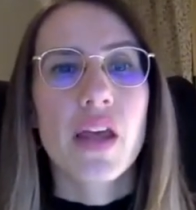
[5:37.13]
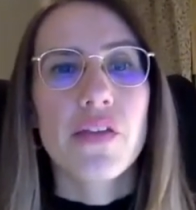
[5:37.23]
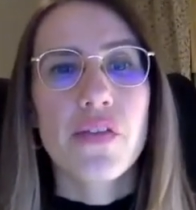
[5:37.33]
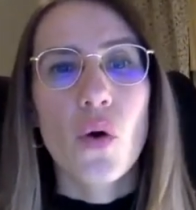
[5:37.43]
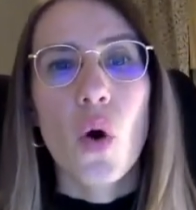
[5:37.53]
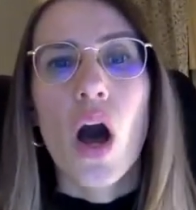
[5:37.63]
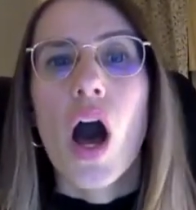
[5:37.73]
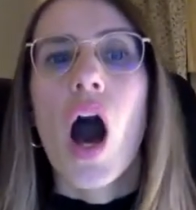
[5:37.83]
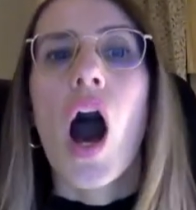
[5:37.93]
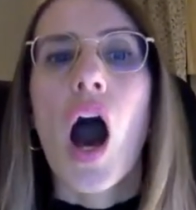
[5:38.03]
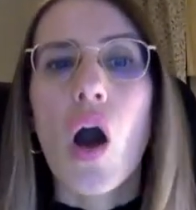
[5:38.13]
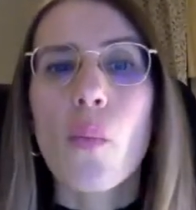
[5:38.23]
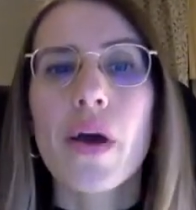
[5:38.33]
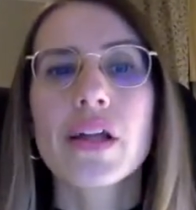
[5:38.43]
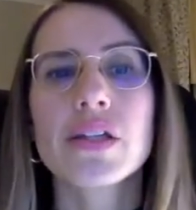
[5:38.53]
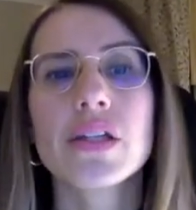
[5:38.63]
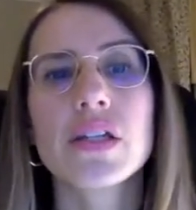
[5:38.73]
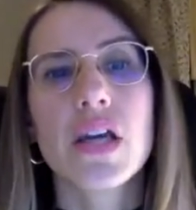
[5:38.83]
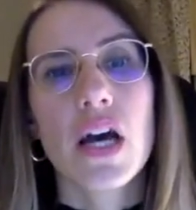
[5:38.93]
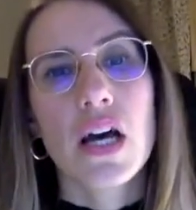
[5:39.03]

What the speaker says: So, how many